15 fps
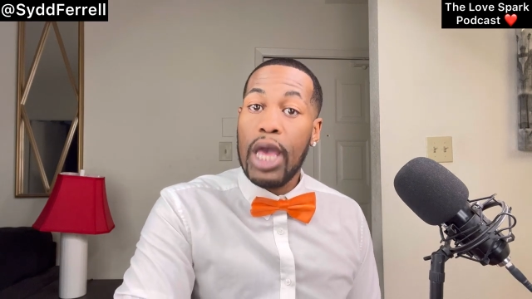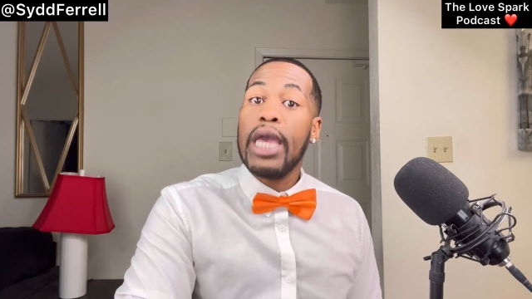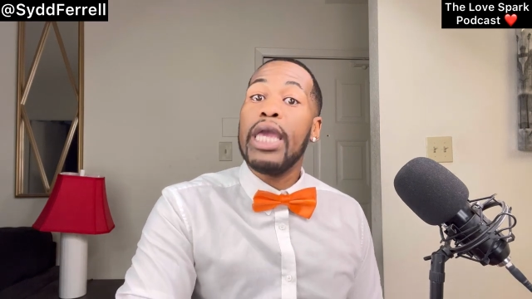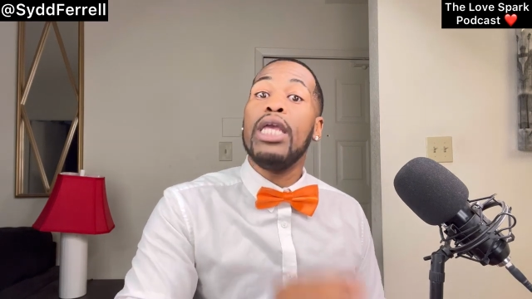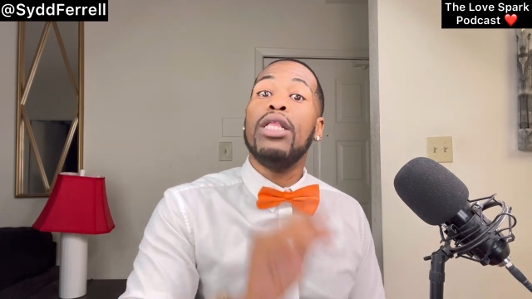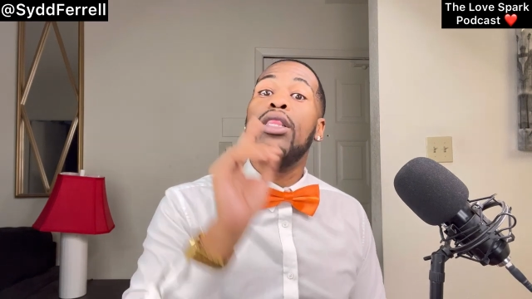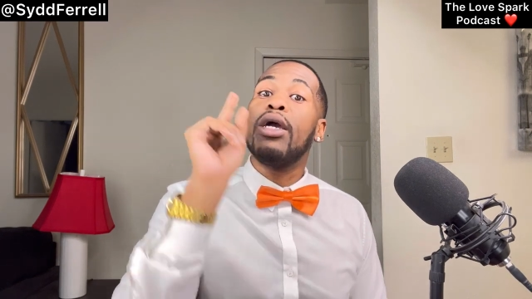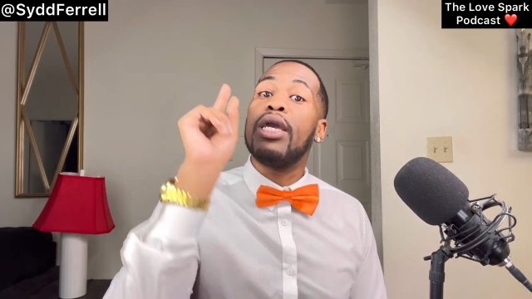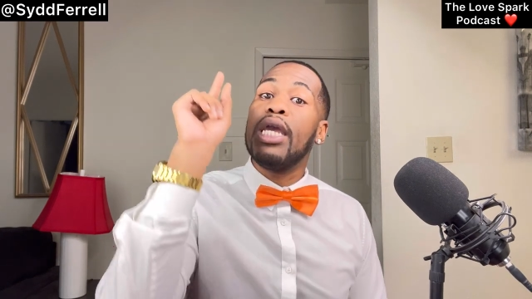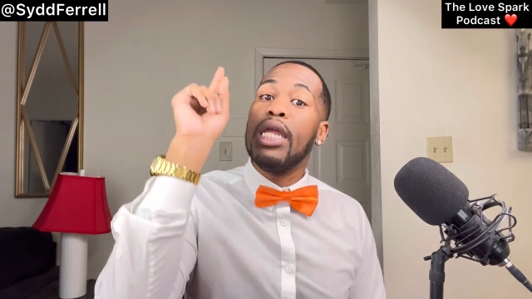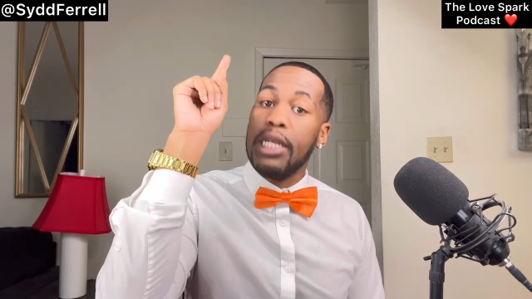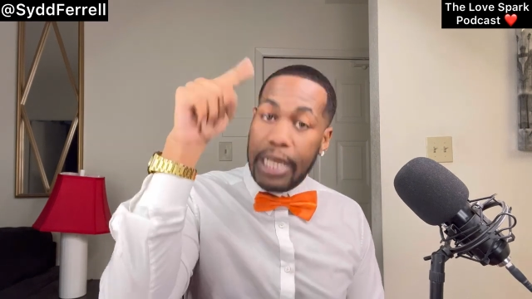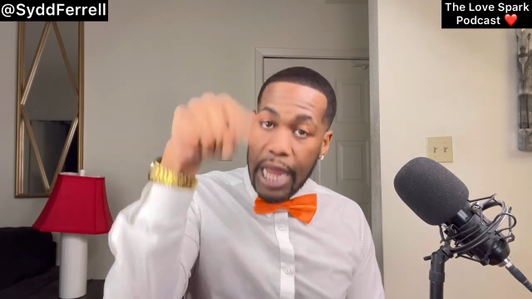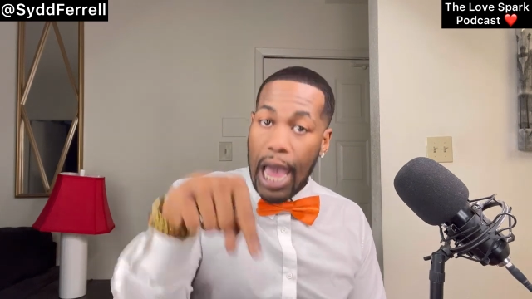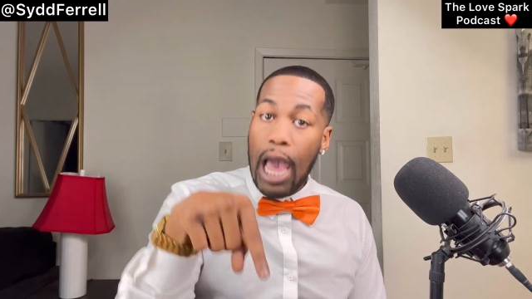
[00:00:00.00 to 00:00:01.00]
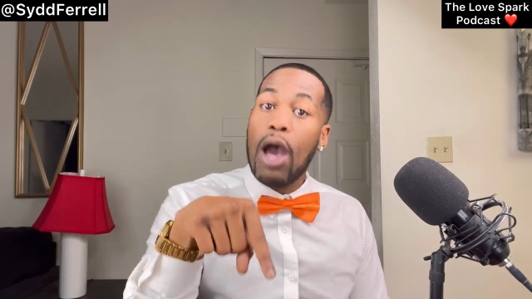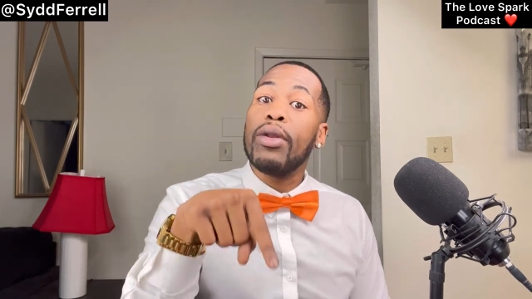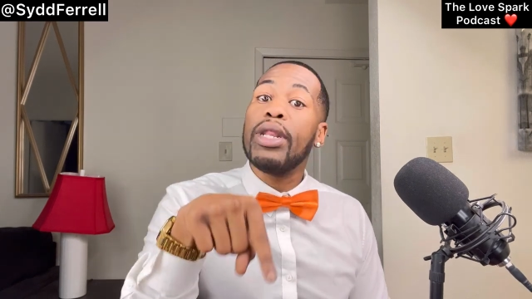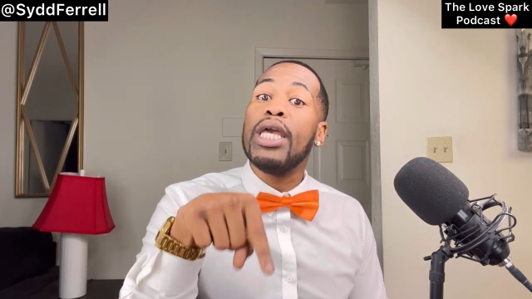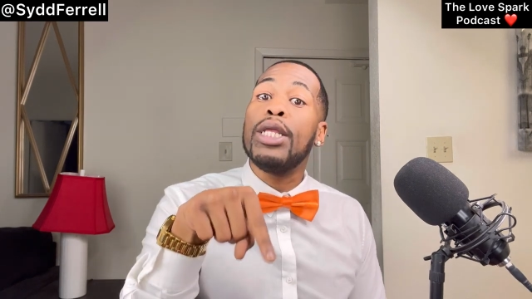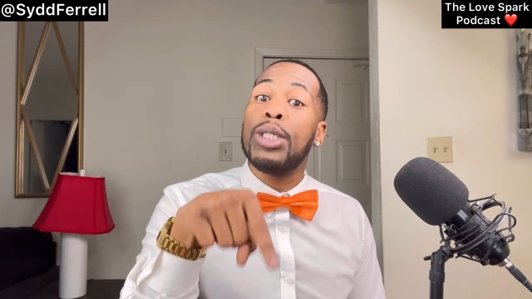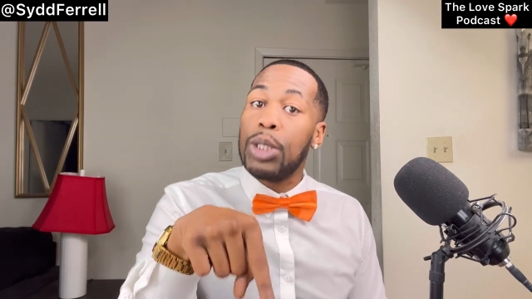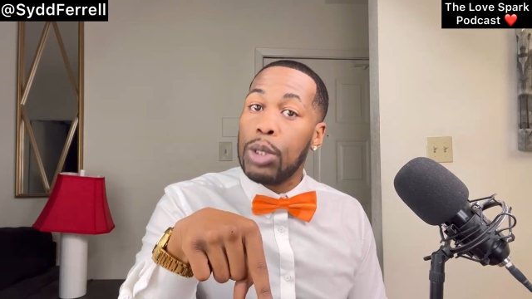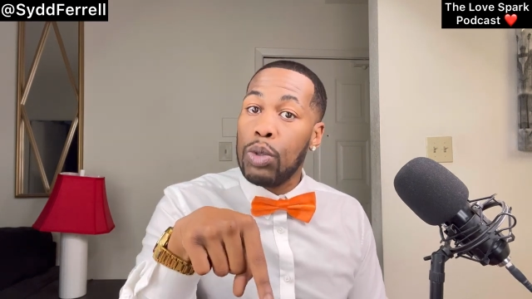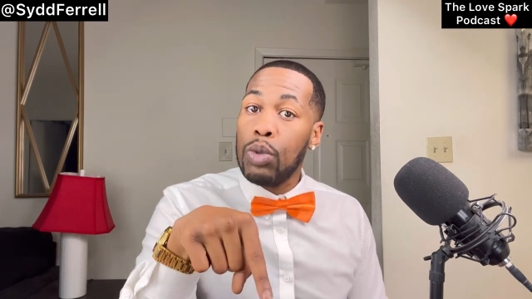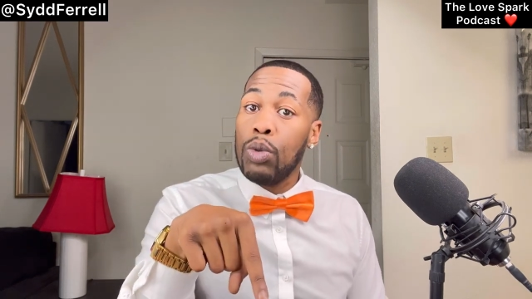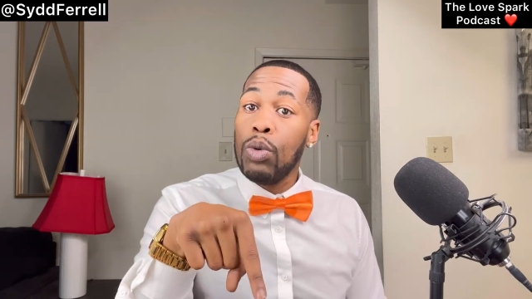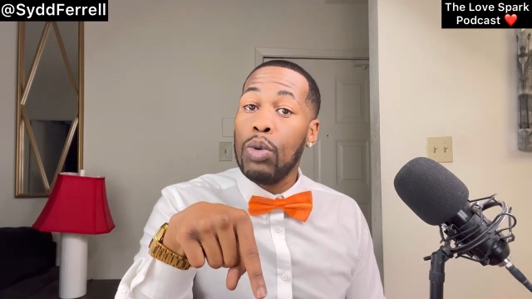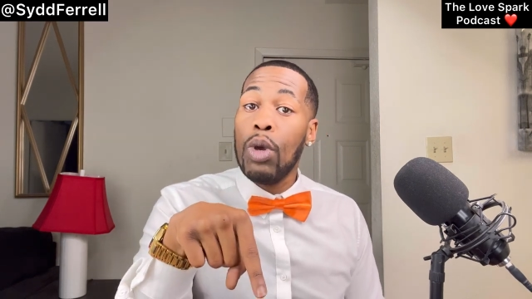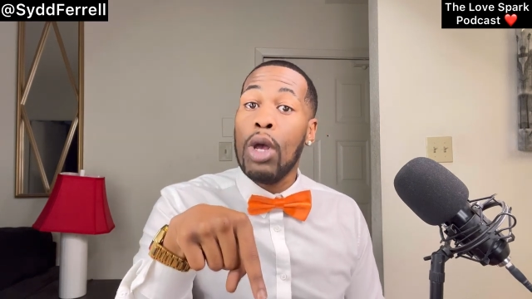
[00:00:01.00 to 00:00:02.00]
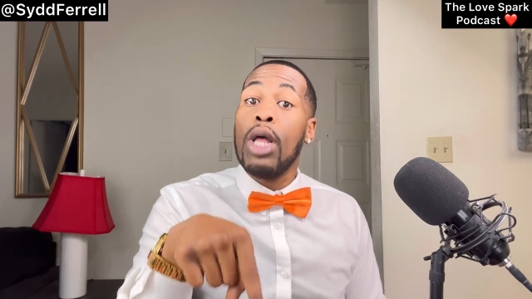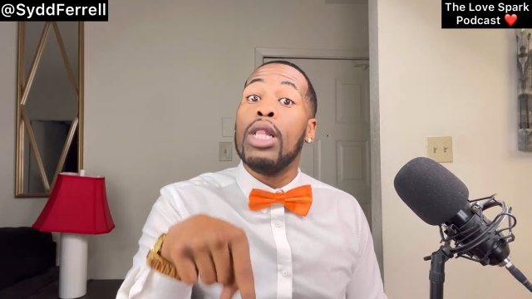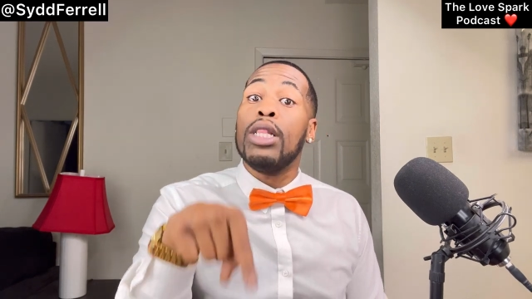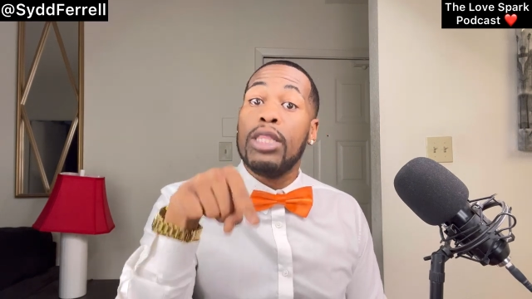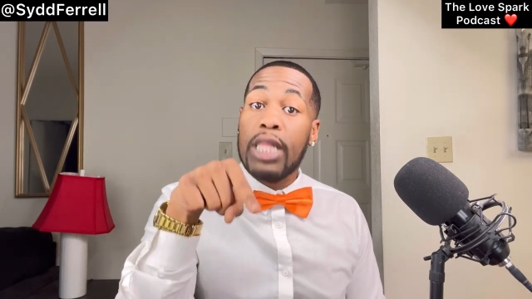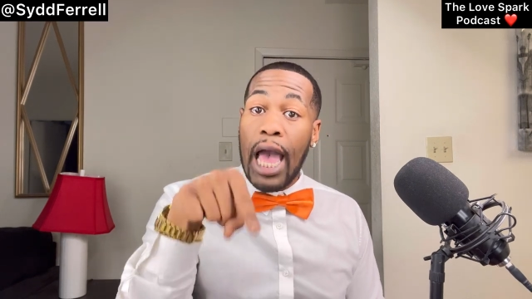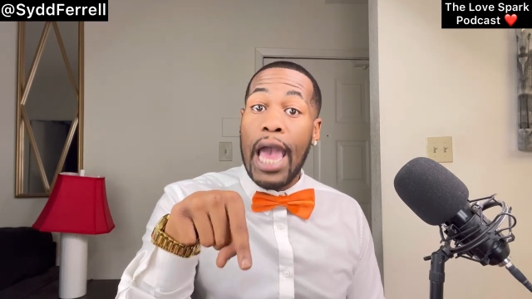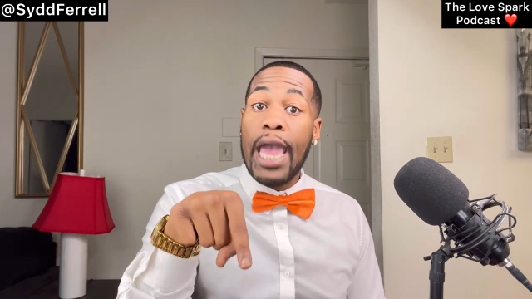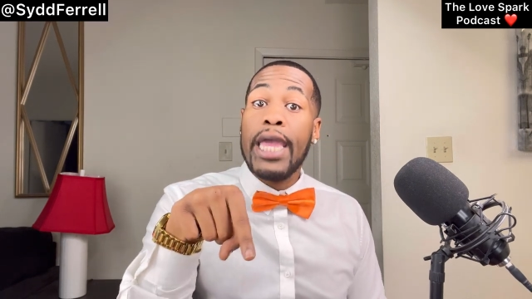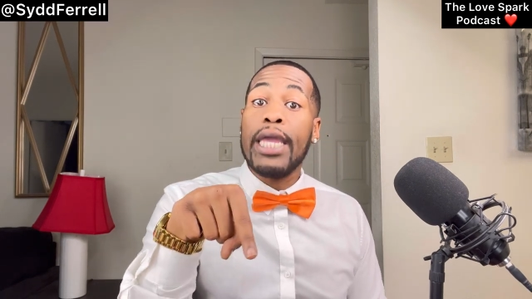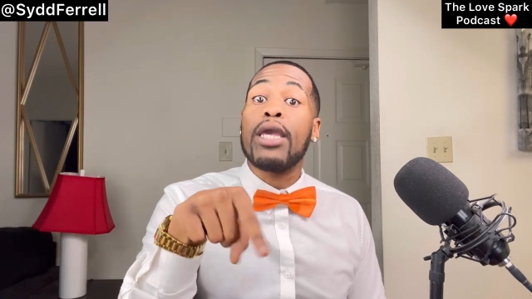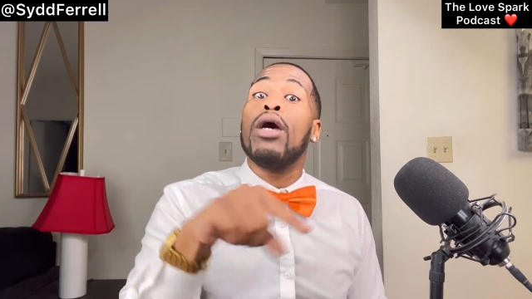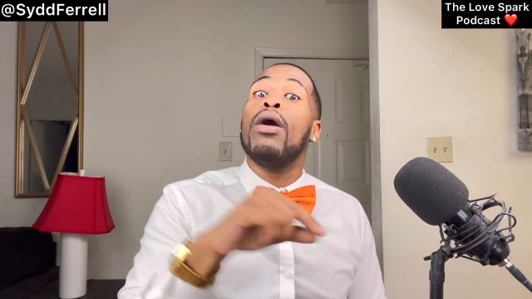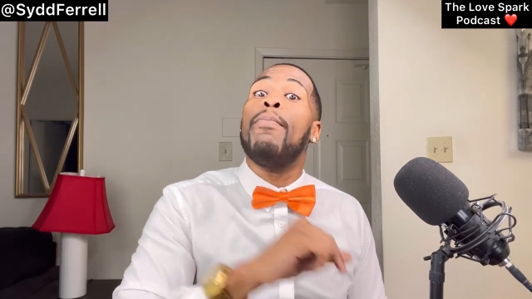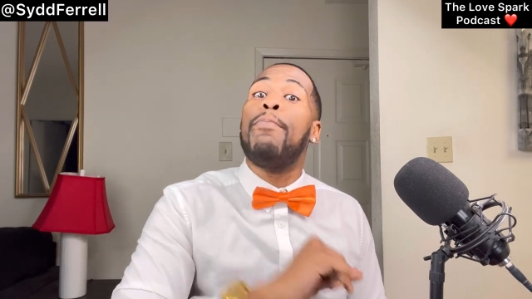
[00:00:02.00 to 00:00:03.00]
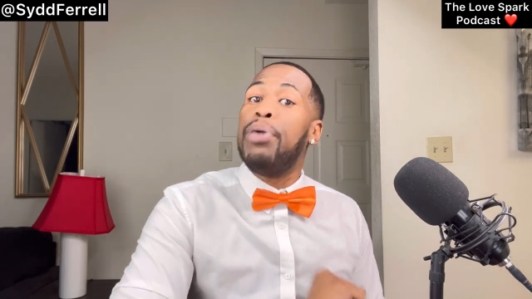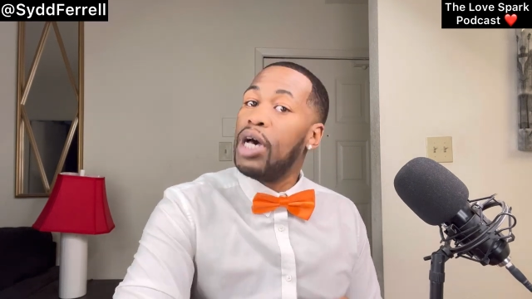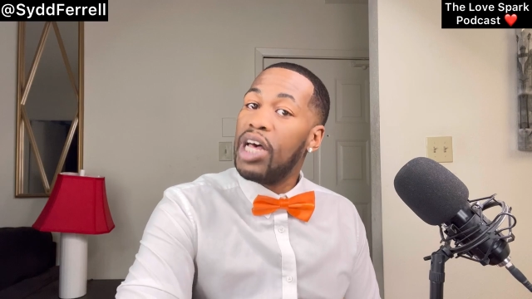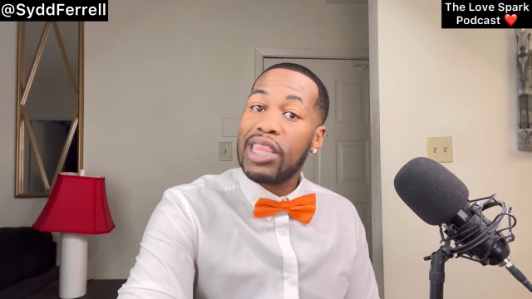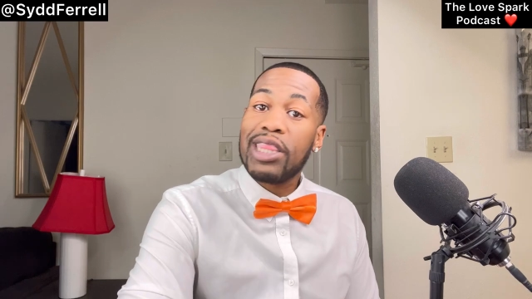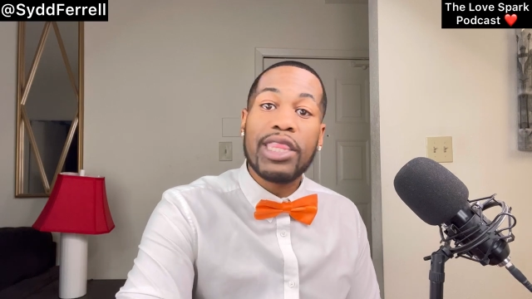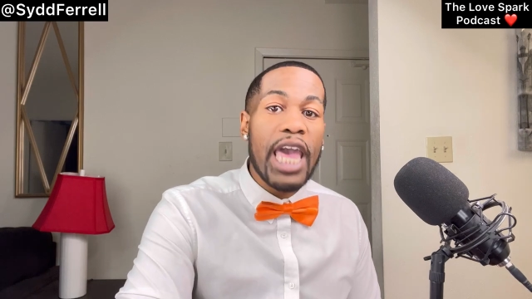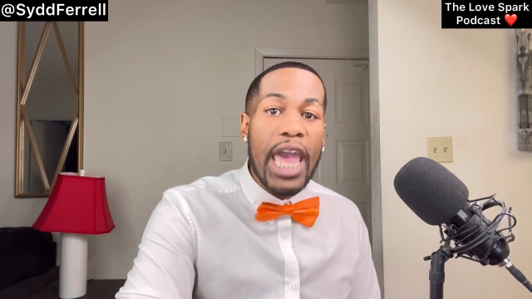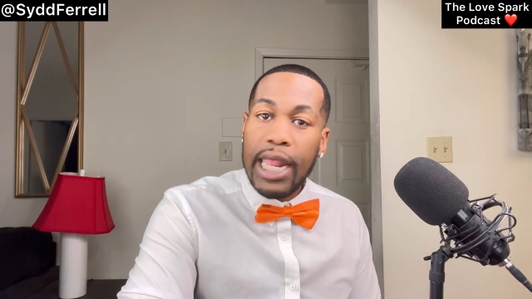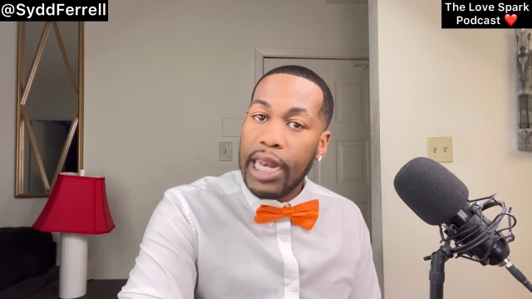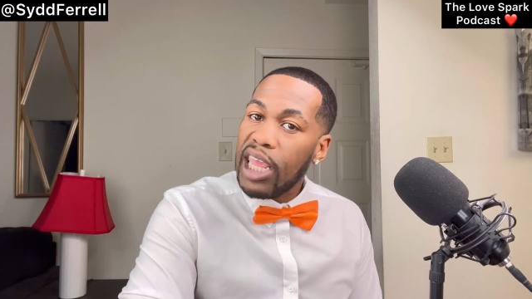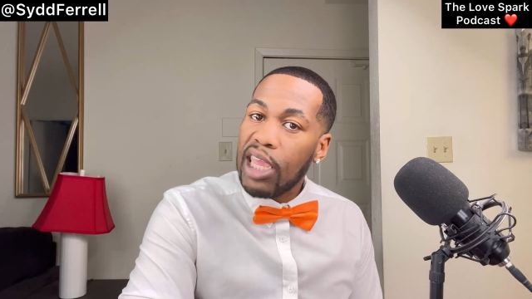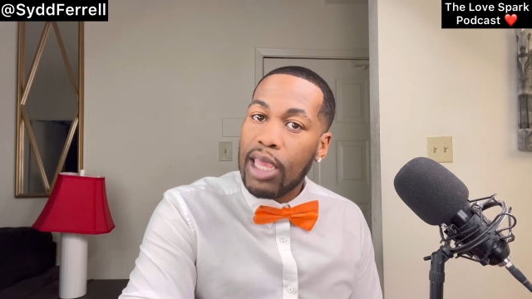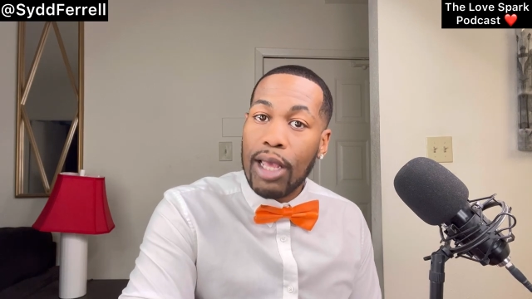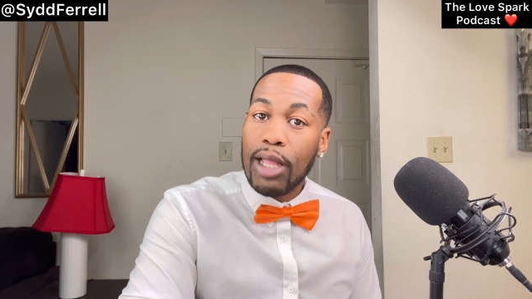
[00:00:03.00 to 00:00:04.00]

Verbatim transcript: He looking down at you like pathetic.